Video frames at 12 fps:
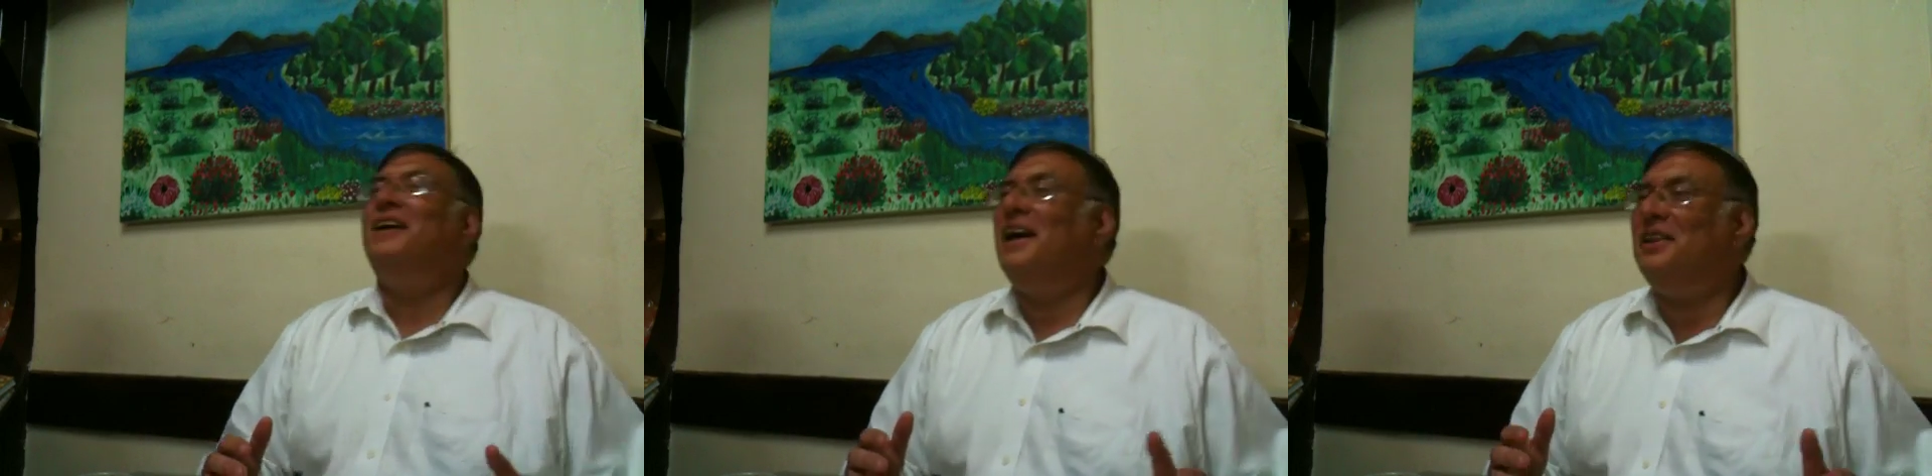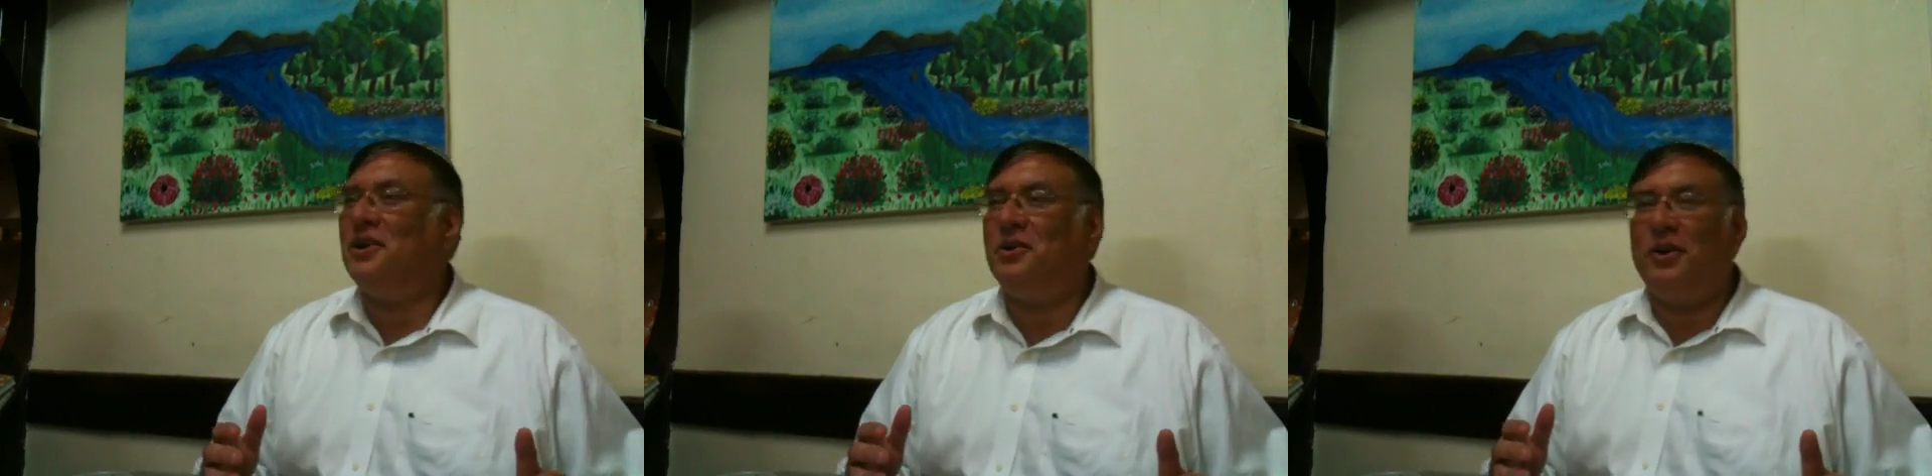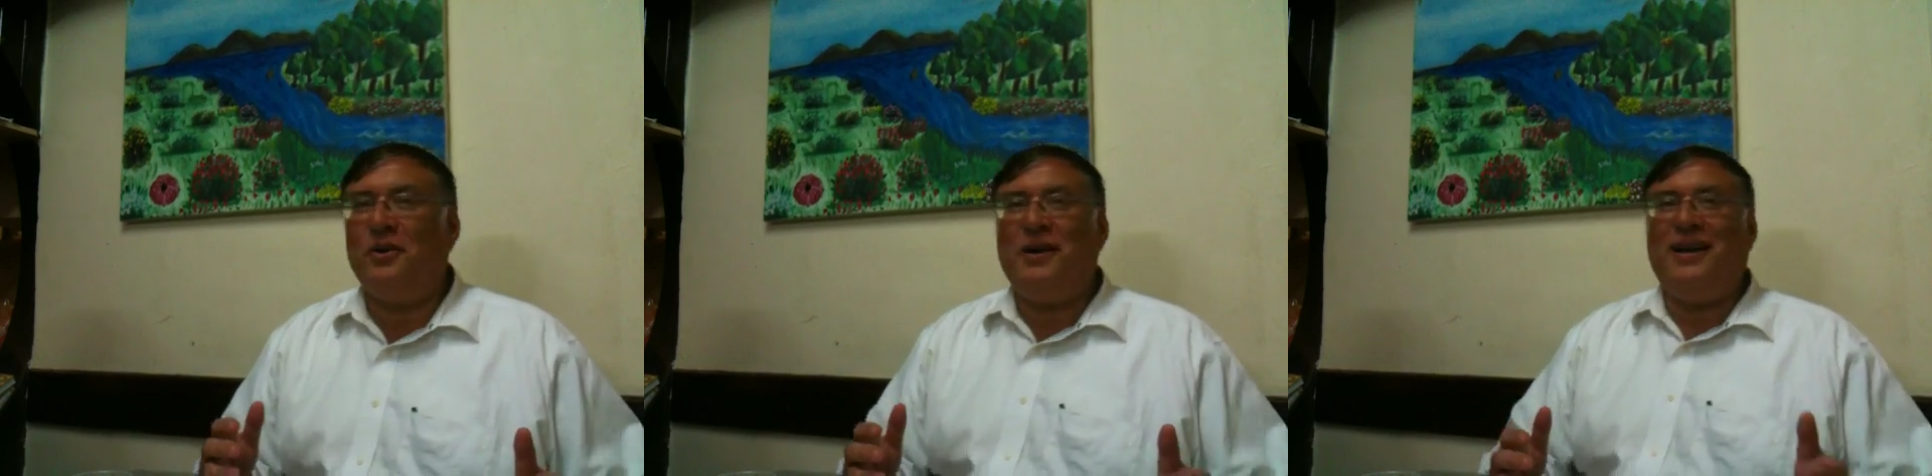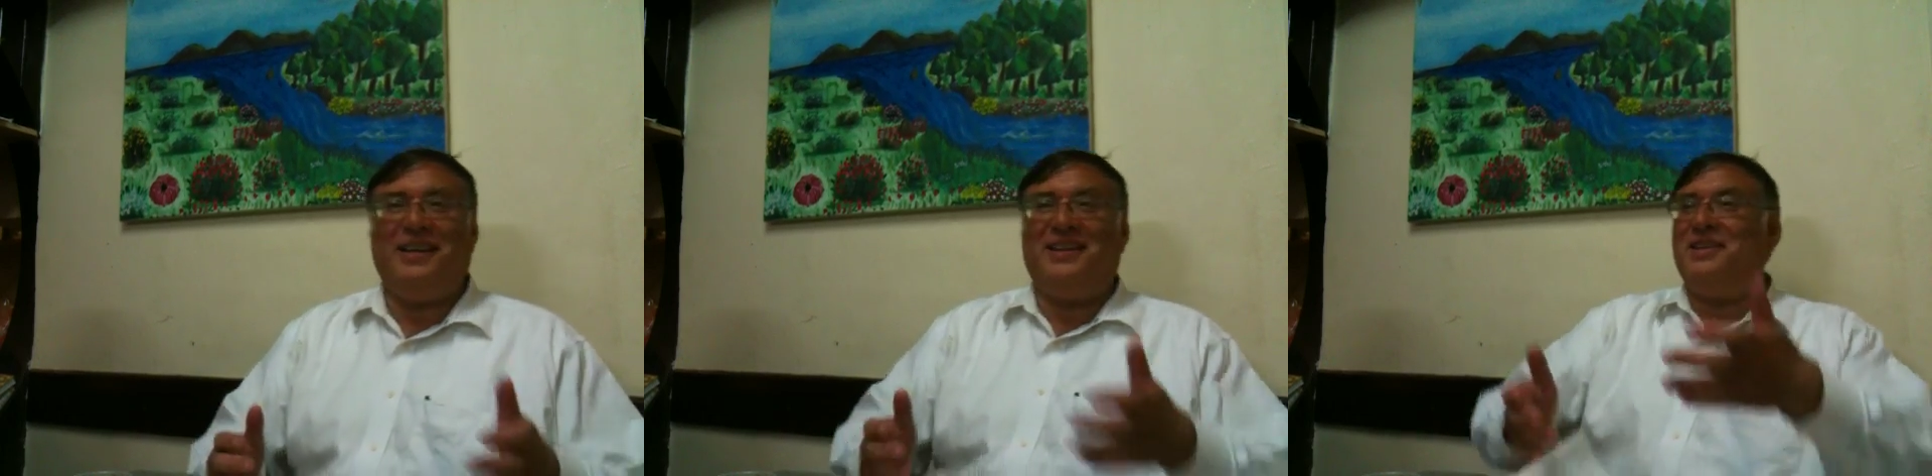and look all
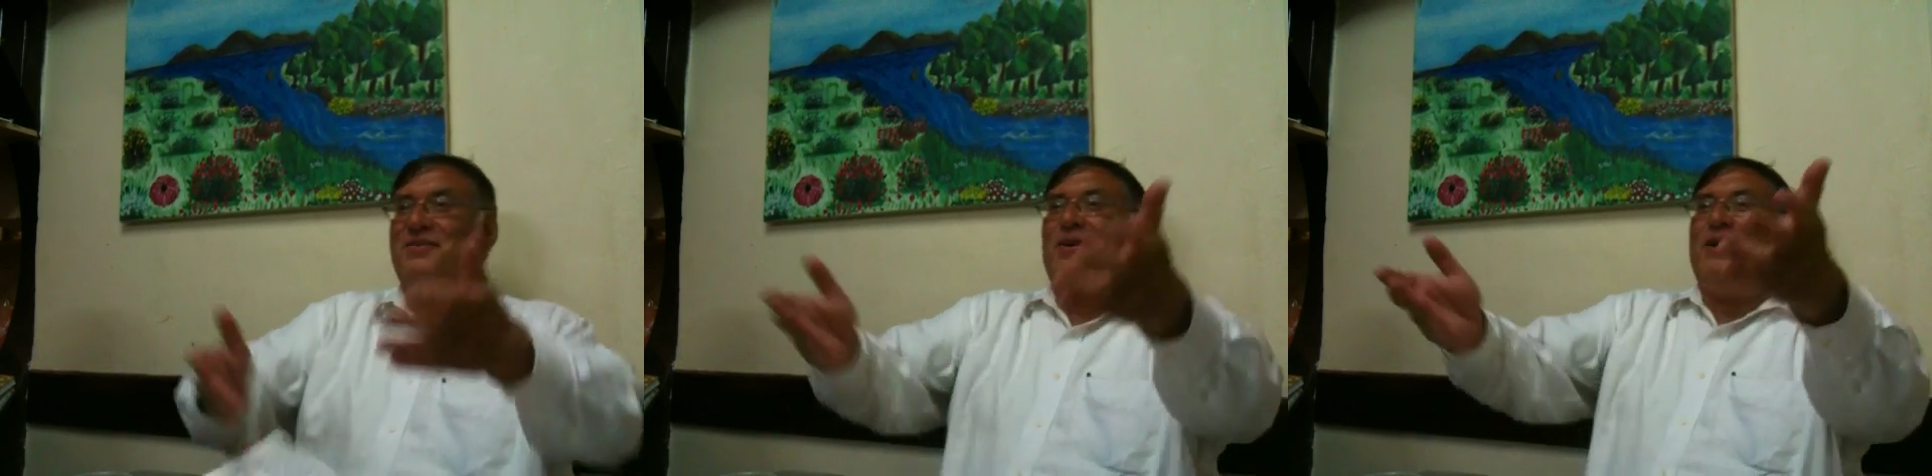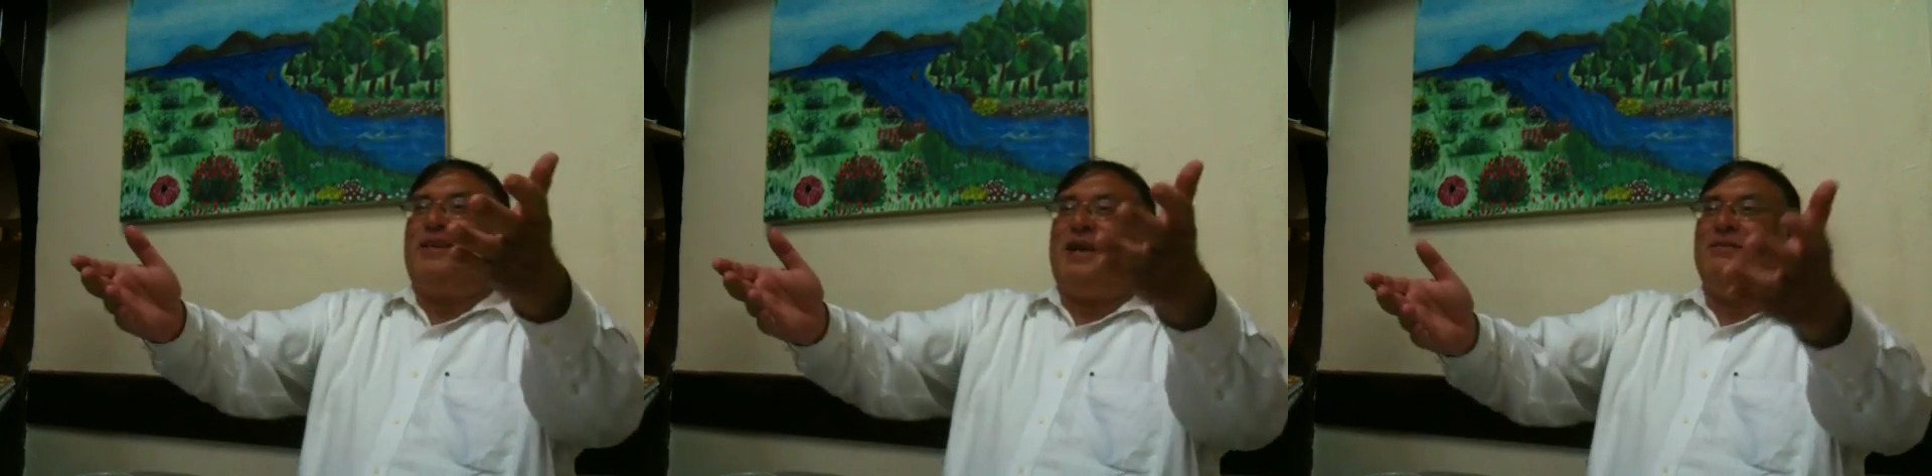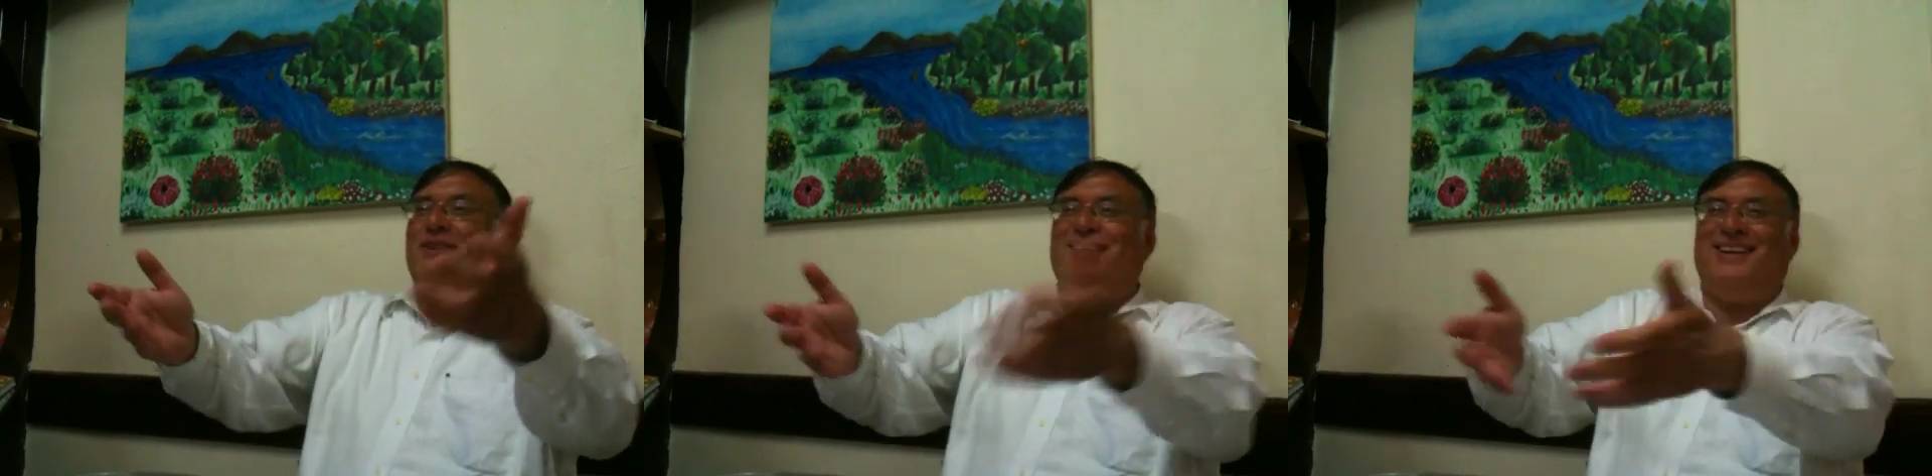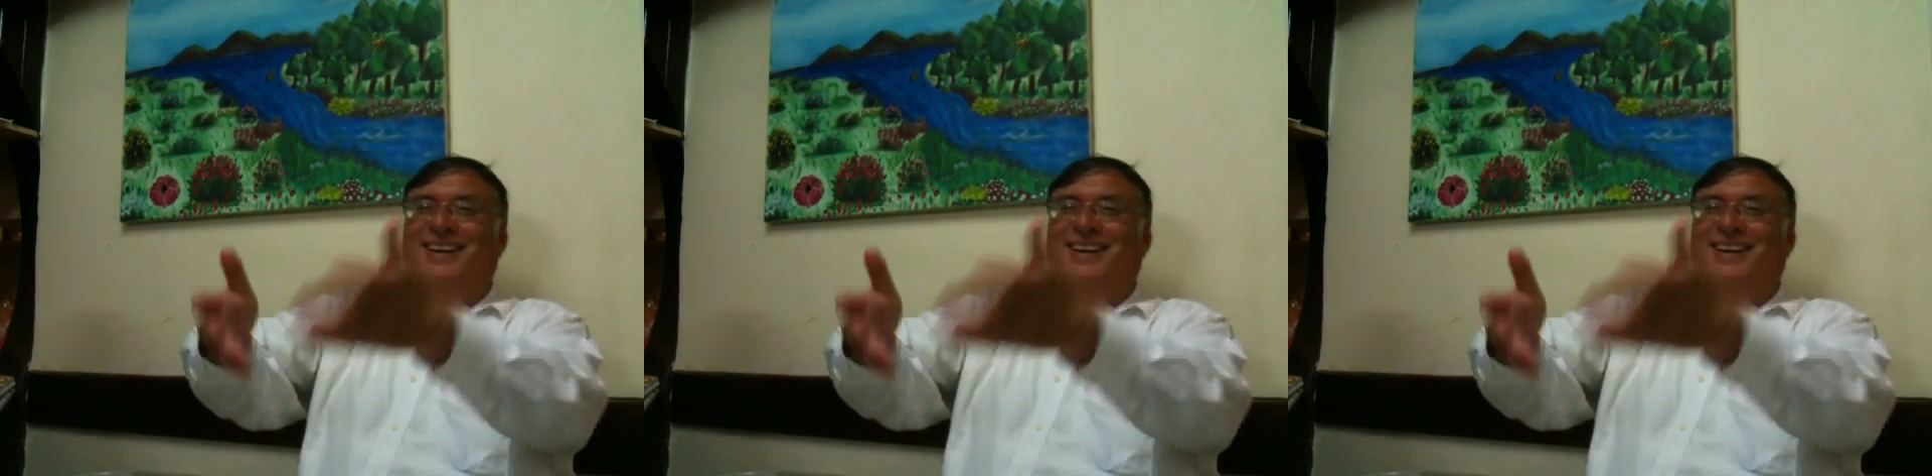around at this very table.